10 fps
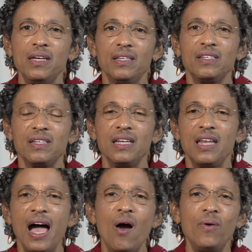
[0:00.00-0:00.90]
It's
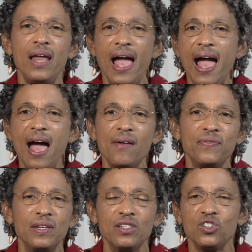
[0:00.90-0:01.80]
an hour and a
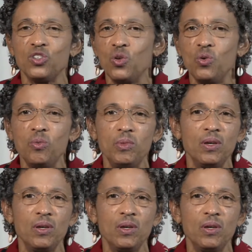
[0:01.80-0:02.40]
half. It's Zoom.